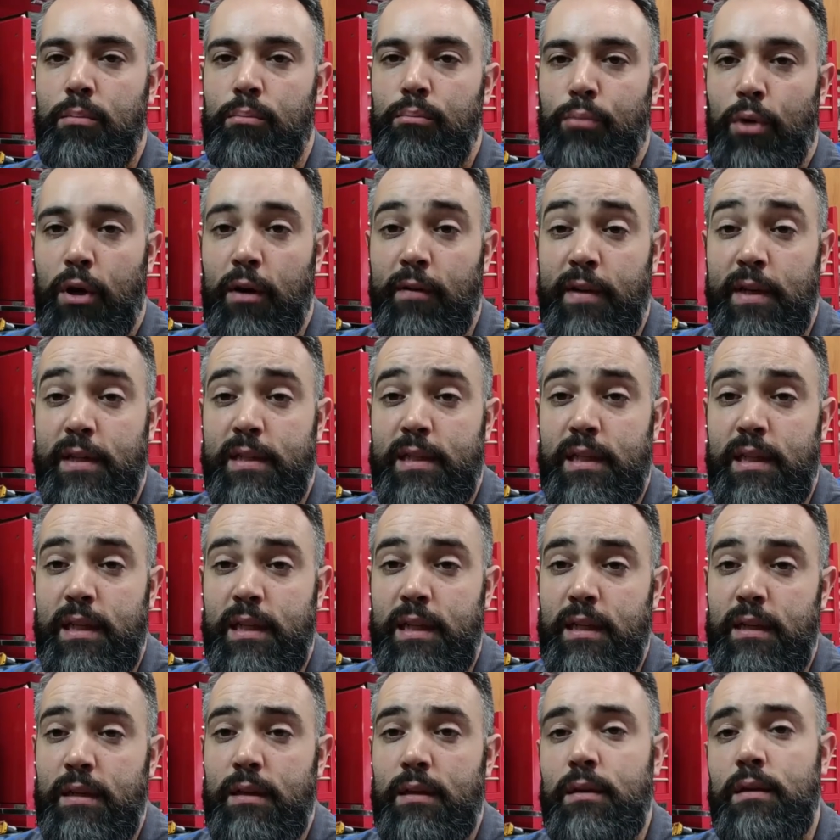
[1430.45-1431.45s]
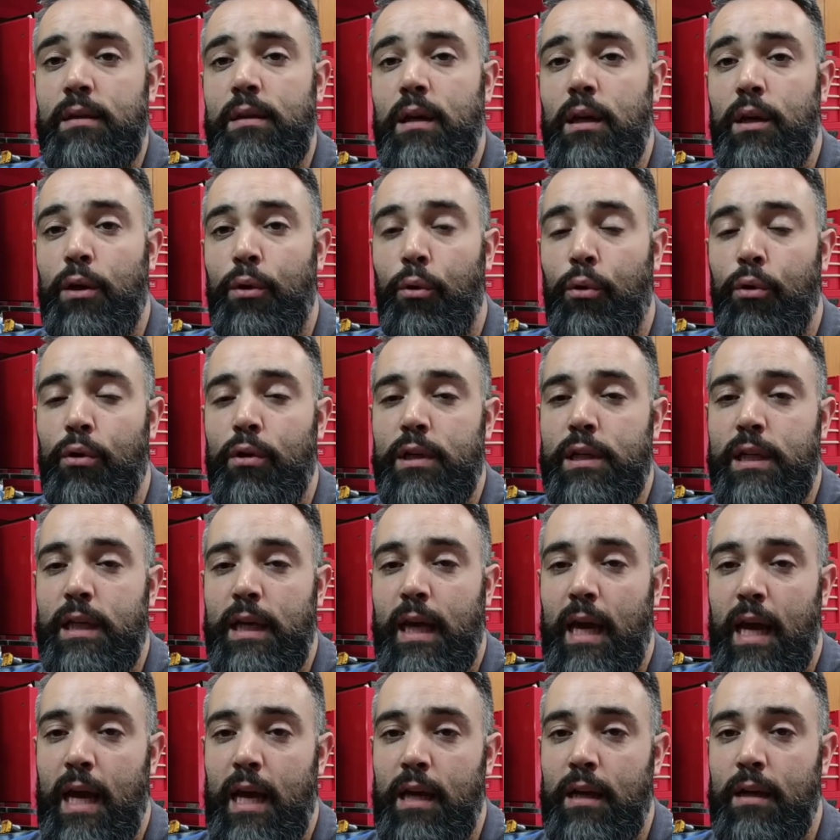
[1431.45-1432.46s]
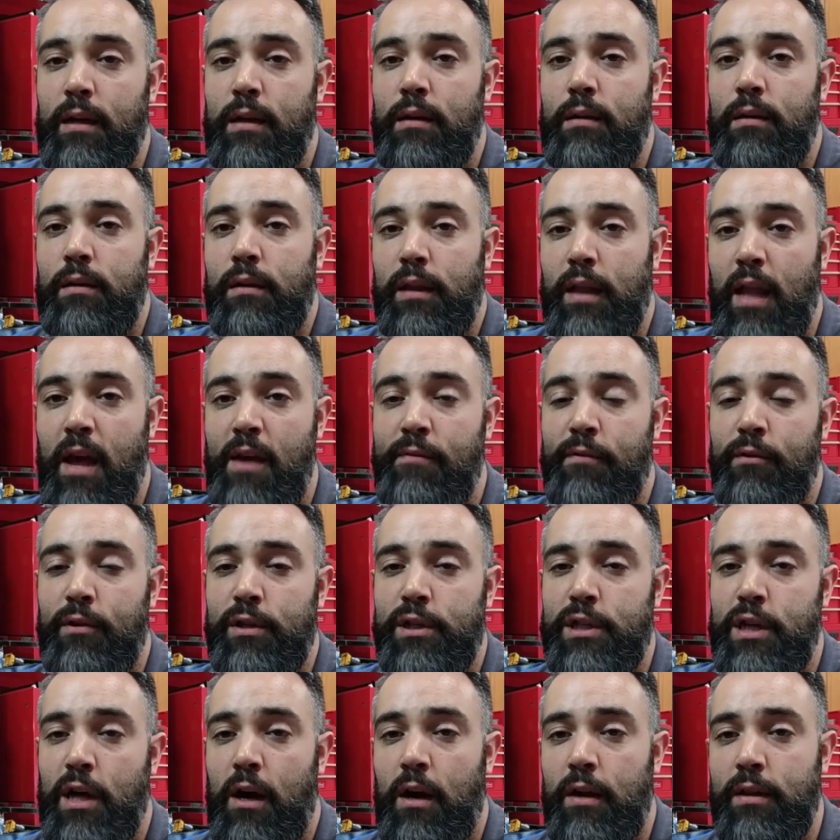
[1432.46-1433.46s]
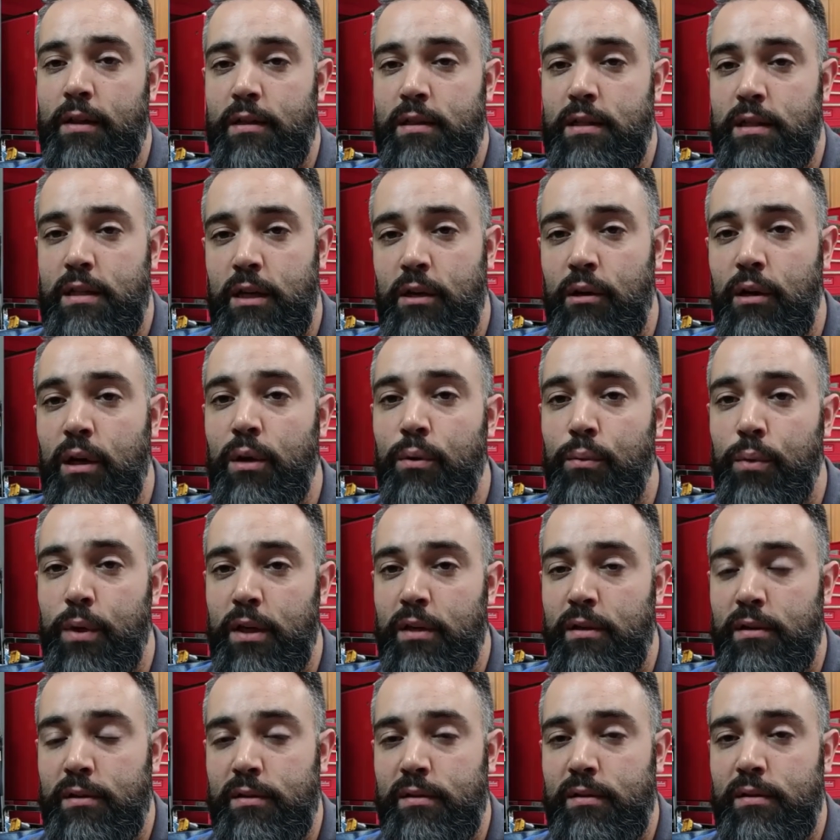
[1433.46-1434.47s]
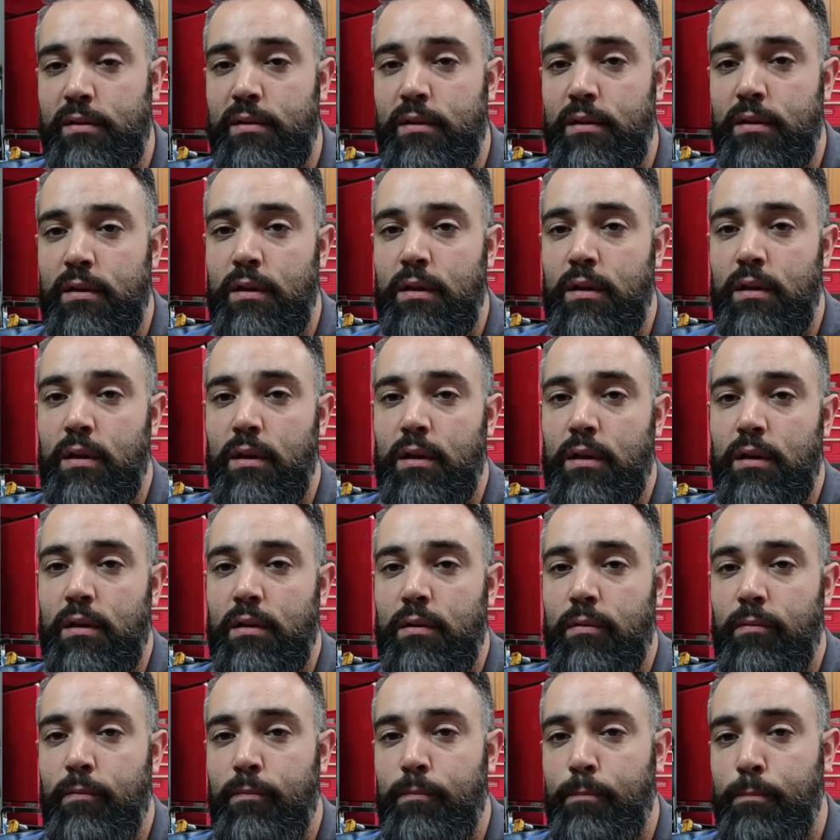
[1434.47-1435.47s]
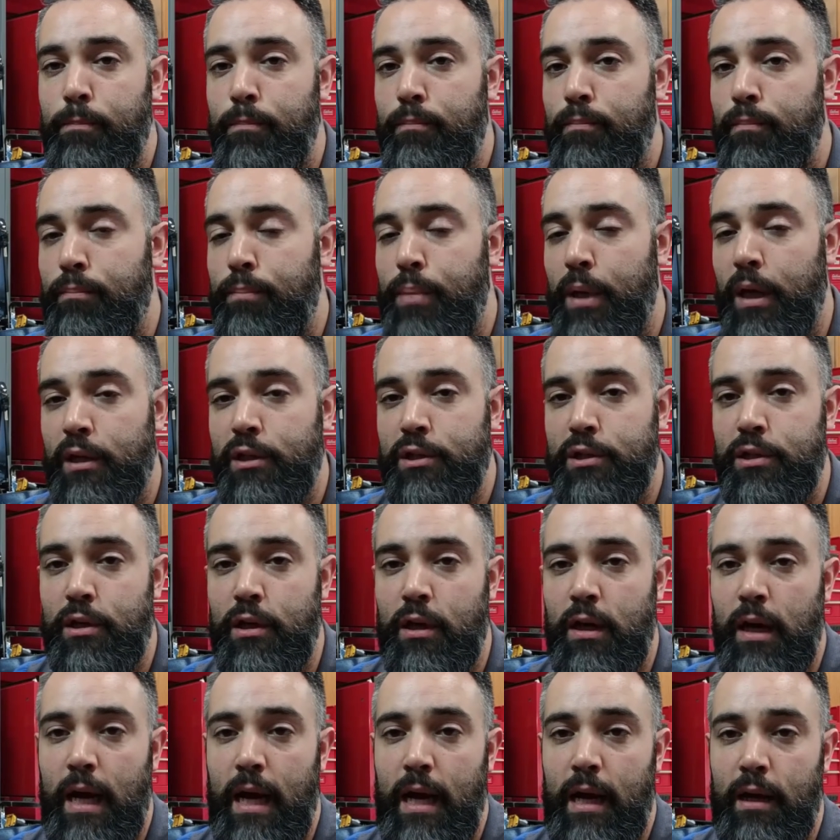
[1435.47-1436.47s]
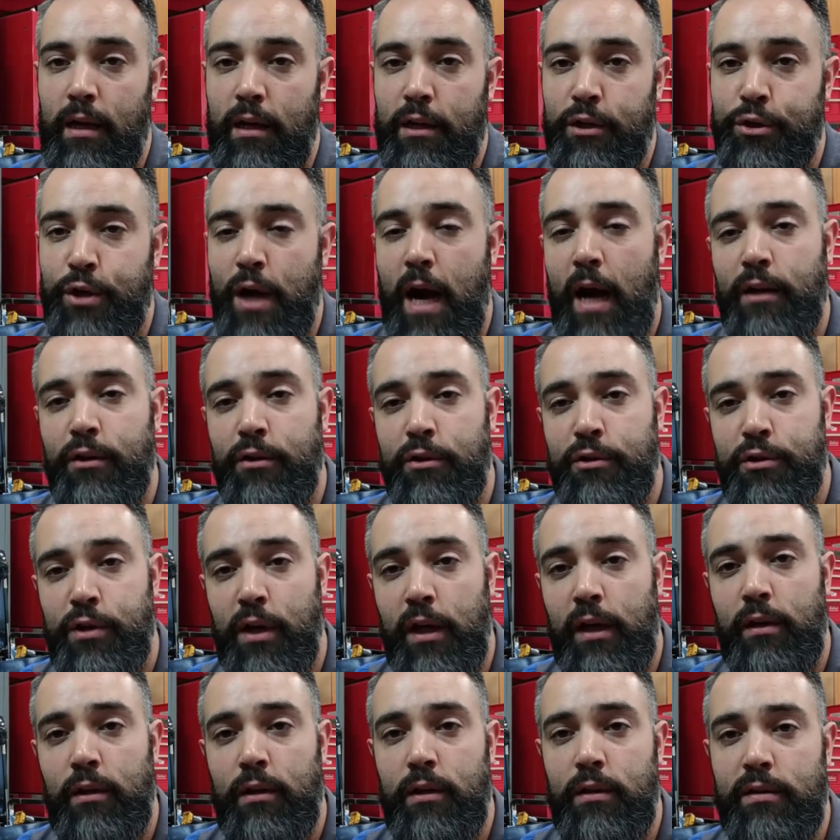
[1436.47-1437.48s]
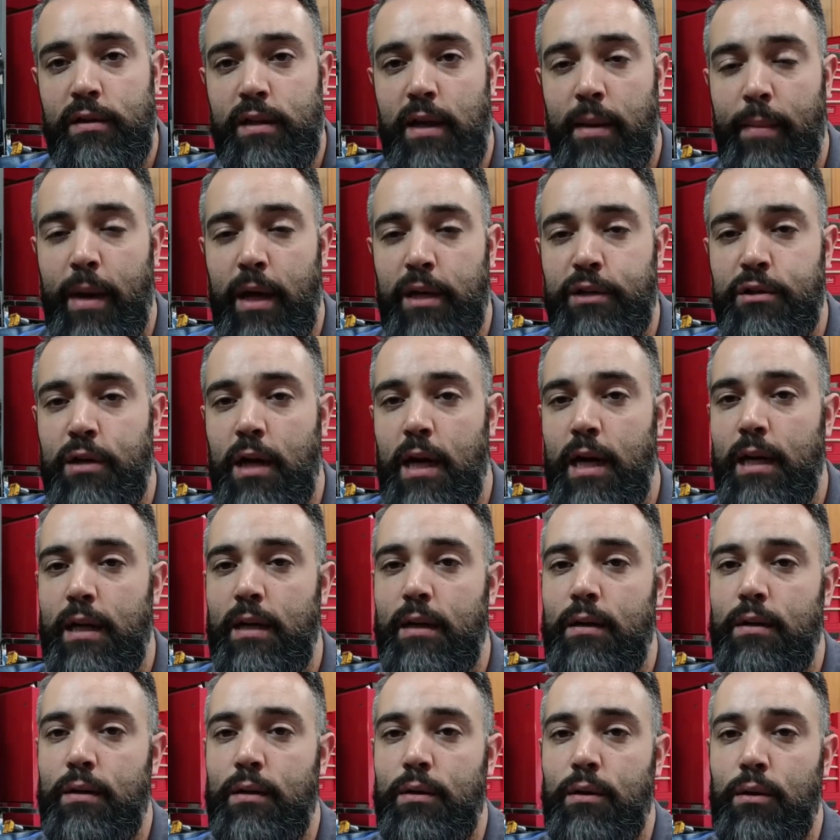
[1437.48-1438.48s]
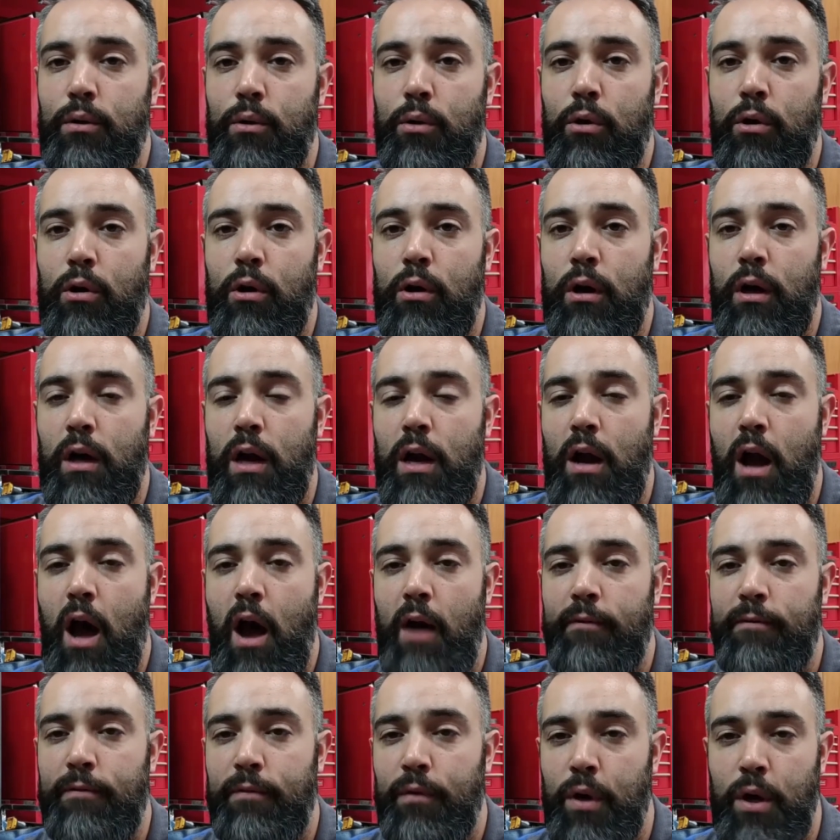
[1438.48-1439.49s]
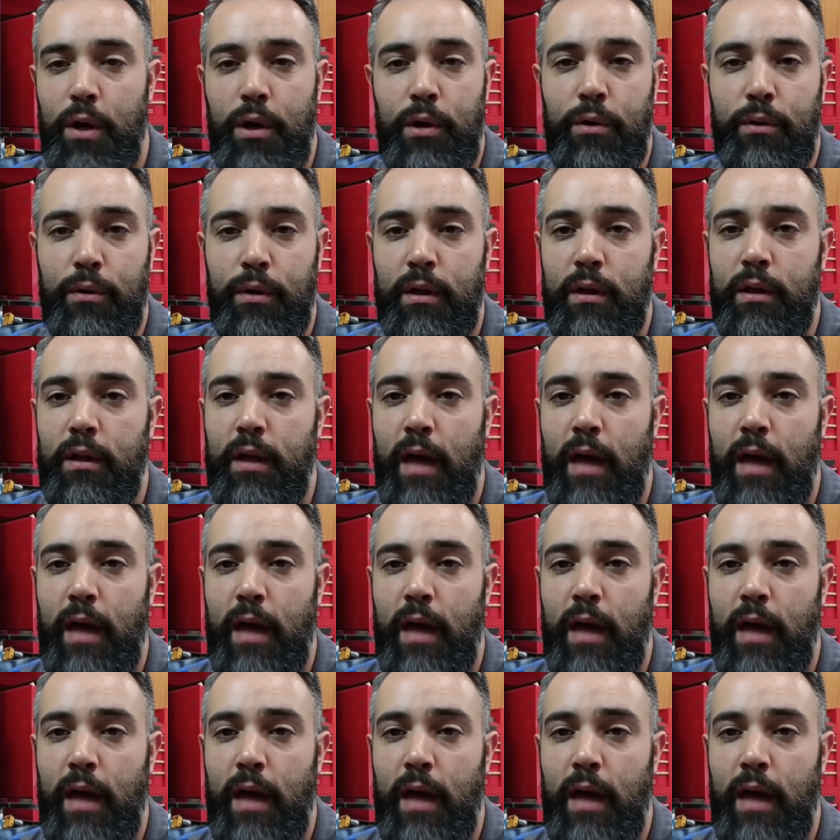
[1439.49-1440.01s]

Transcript: Previously, in order to gain leverage on the steering wheels, picture a tractor trailer, semi-truck, or an off-road